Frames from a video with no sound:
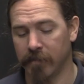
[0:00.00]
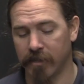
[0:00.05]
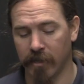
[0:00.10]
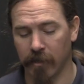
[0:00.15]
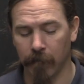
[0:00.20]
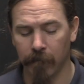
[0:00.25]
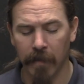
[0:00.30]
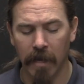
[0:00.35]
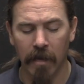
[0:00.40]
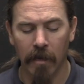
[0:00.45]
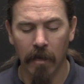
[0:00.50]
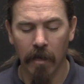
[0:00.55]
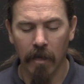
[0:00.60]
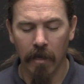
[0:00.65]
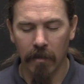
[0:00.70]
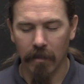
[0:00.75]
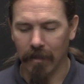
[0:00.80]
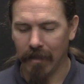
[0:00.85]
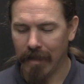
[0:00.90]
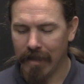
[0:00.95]
So
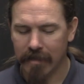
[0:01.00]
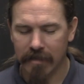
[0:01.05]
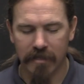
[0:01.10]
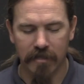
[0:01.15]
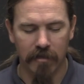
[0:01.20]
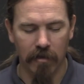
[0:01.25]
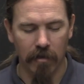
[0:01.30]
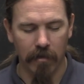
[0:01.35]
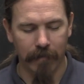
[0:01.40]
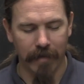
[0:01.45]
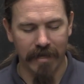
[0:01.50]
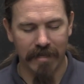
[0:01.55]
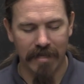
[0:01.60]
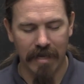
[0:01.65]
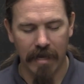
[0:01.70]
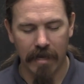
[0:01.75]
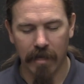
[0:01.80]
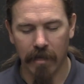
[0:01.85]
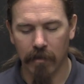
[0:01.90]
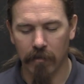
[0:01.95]
let's start by
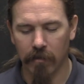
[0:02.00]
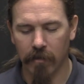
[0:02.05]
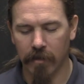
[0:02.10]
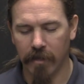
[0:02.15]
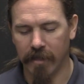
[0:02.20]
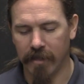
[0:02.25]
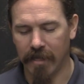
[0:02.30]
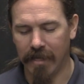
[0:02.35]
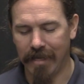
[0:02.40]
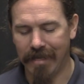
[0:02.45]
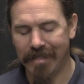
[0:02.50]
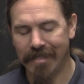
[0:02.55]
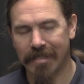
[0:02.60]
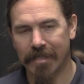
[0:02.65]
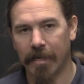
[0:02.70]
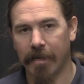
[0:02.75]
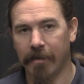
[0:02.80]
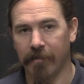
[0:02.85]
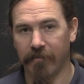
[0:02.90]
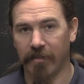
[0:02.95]
taking a look at the
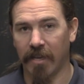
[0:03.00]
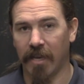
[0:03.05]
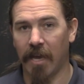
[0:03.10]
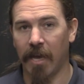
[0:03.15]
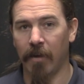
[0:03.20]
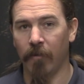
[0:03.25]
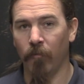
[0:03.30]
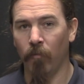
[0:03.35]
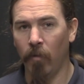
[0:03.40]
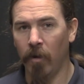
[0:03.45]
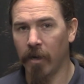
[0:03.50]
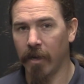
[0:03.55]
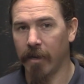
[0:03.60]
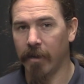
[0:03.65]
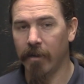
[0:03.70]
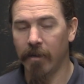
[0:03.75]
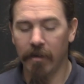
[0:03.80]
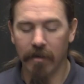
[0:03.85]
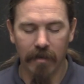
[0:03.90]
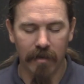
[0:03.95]
inside of the
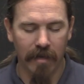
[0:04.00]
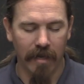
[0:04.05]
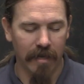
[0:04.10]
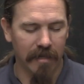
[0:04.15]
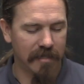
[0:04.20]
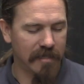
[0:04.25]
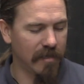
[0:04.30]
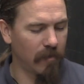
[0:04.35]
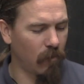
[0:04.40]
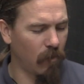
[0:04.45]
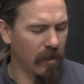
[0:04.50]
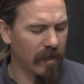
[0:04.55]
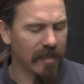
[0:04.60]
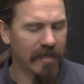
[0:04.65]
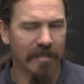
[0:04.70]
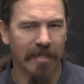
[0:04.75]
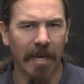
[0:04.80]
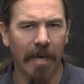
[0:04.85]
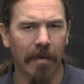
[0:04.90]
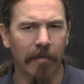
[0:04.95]
K1 and see what
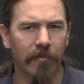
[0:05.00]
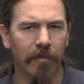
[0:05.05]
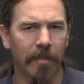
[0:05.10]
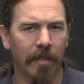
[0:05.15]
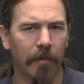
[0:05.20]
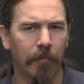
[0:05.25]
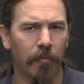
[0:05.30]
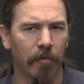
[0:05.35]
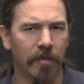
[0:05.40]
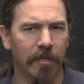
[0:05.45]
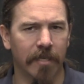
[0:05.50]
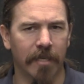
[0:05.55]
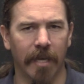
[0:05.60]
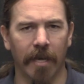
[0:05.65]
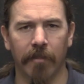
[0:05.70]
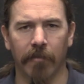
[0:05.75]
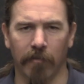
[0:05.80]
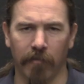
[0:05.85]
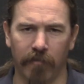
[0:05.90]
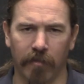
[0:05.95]
exactly they put
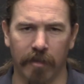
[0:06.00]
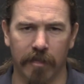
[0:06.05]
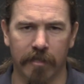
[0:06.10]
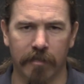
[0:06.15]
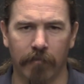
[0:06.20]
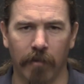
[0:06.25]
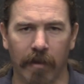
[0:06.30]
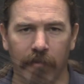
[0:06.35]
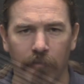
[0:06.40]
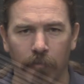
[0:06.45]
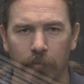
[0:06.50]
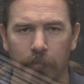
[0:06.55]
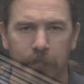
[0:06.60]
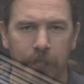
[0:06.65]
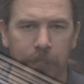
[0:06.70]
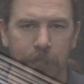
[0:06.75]
together for this rifle.